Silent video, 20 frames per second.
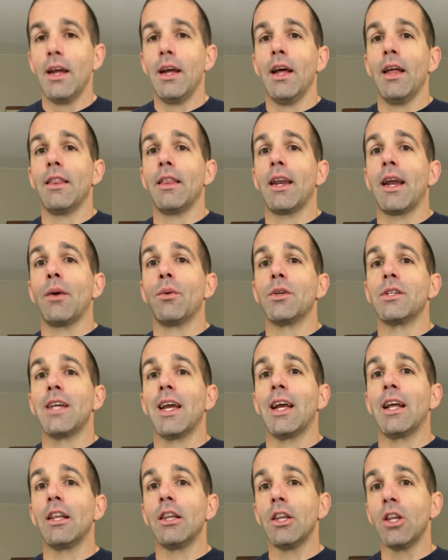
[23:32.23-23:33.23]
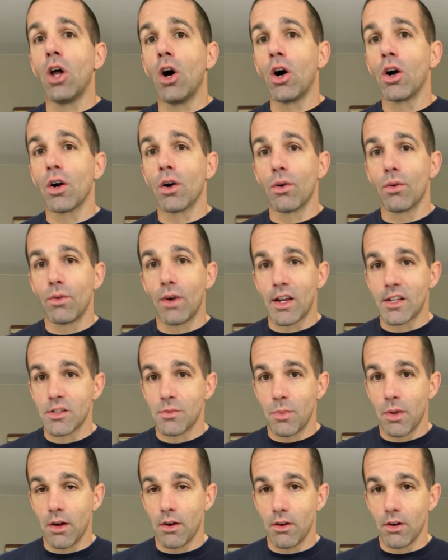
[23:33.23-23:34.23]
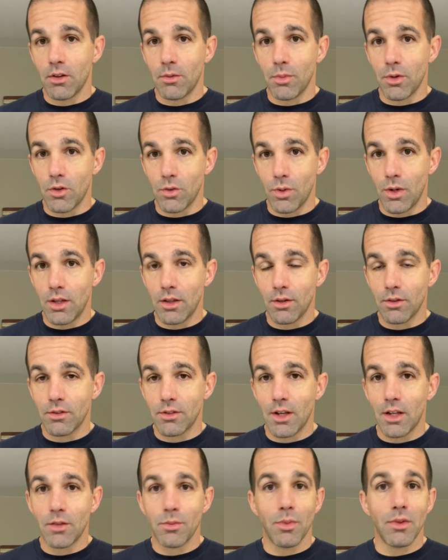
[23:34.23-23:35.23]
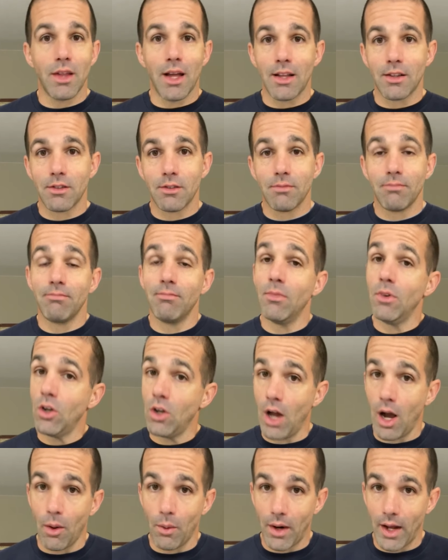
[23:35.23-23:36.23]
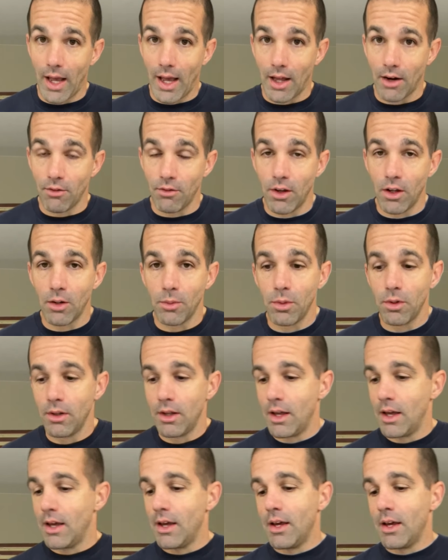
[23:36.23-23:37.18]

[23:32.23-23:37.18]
and then I would take longer rest periods between those sets, but that's not what I had available.